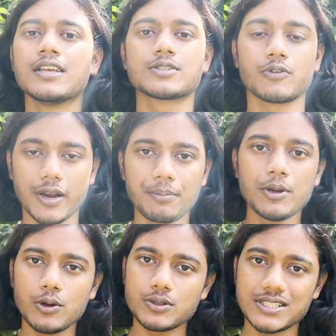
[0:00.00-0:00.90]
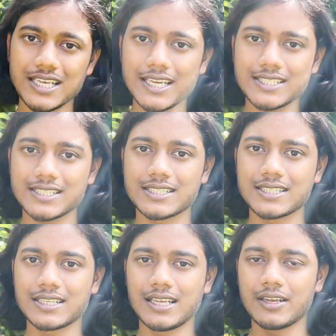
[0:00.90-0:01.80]
So Redmi Note 6,
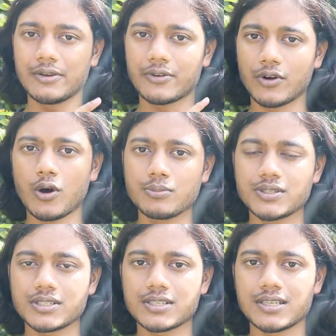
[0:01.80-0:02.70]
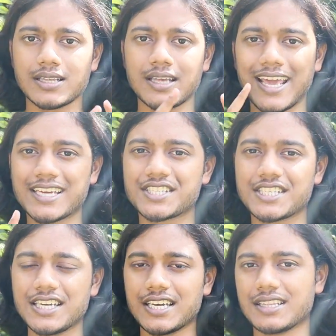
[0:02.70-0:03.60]
ROMs,
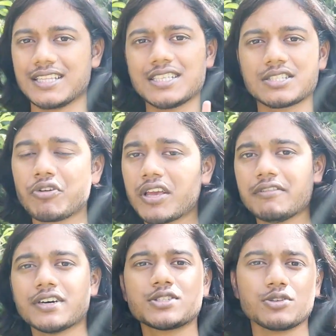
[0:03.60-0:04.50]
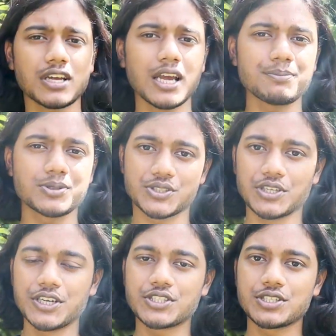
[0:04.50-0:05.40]
XDA. These three keywords you type,
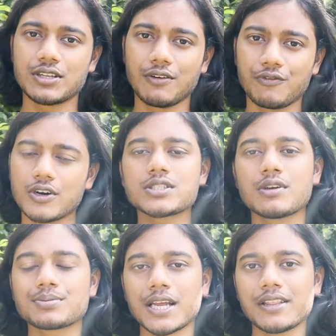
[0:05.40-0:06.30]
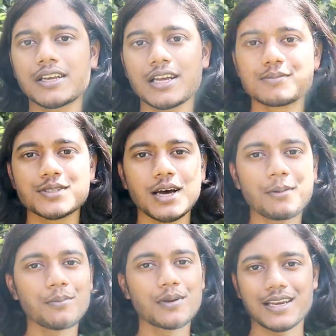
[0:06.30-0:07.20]
search. The first website that comes
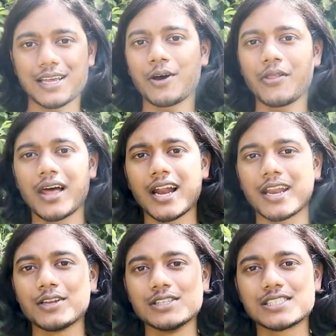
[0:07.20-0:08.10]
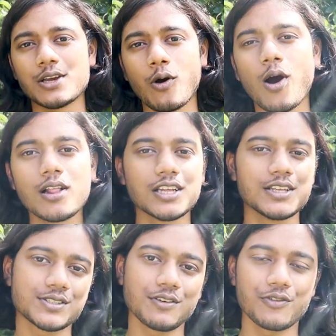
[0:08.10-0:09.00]
up Click on that and you'll see all the
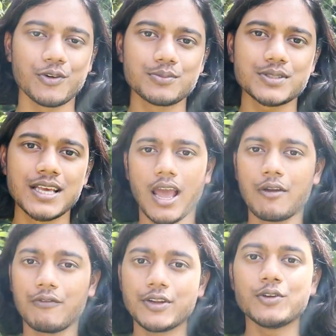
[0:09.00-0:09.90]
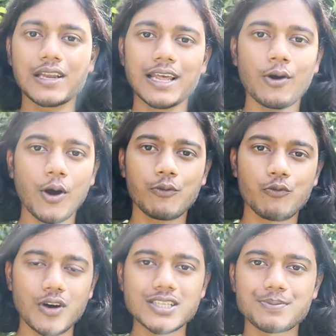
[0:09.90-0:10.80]
list of ROMs. And when you click
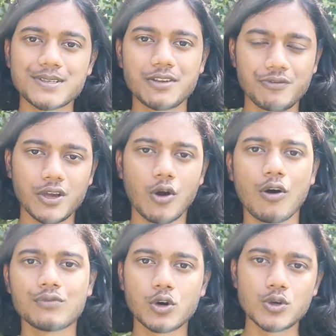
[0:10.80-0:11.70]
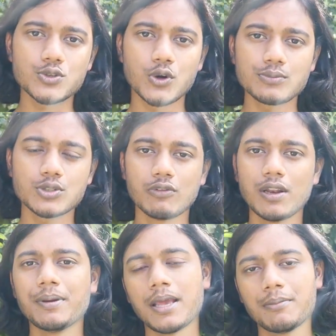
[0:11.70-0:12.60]
on one specific of those ROMs, you
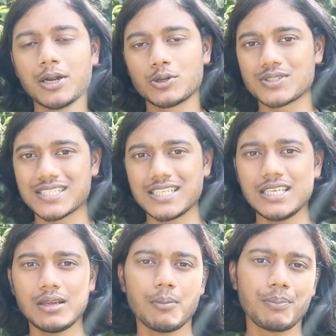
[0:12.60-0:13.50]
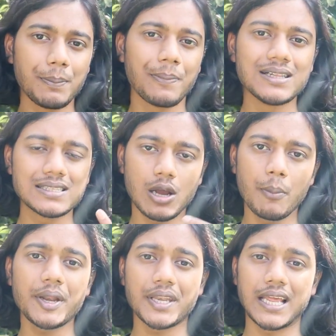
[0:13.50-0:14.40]
will be able to see people
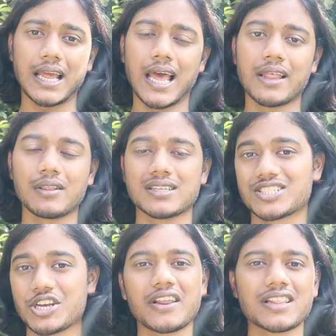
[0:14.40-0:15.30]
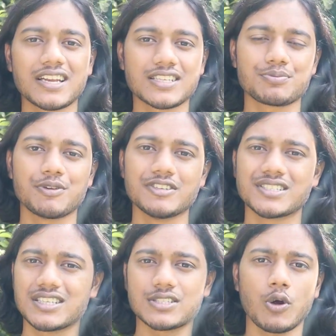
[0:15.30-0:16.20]
commenting and sharing their
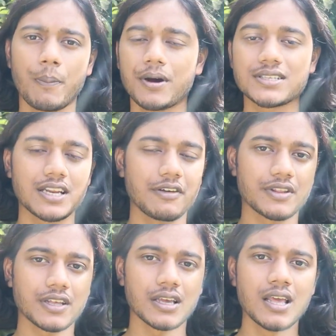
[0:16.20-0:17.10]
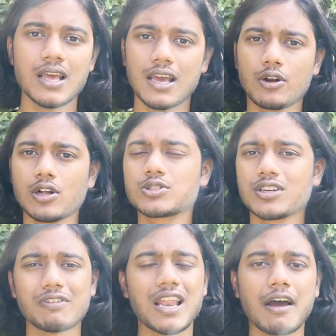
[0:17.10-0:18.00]
experiences or bugs and everything. And also
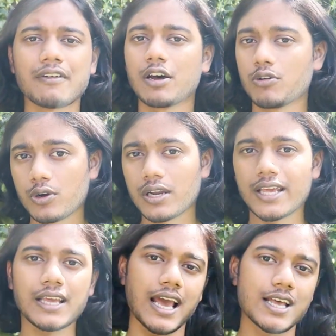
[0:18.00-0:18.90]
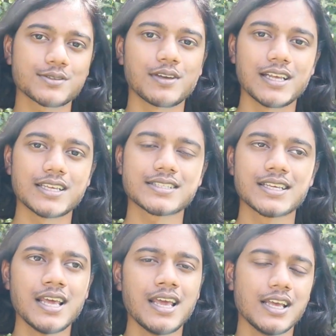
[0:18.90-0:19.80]
it will have a download link as well as
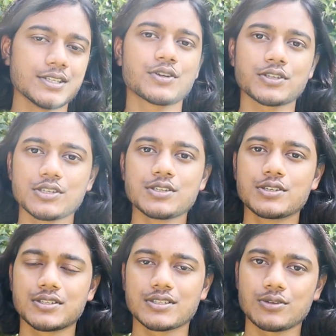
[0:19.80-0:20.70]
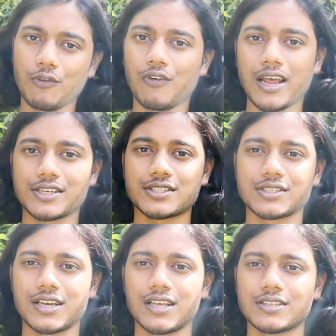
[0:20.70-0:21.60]
instructions to
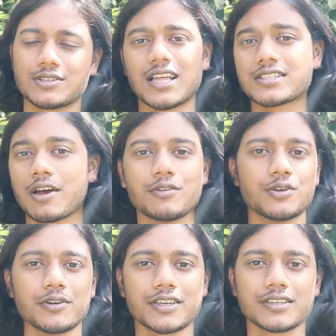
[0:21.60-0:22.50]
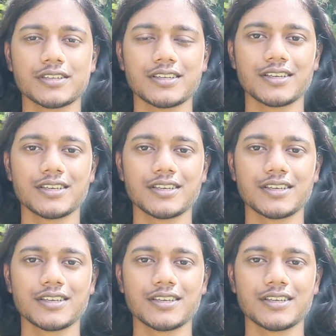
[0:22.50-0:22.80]
flash. So that's how you do it.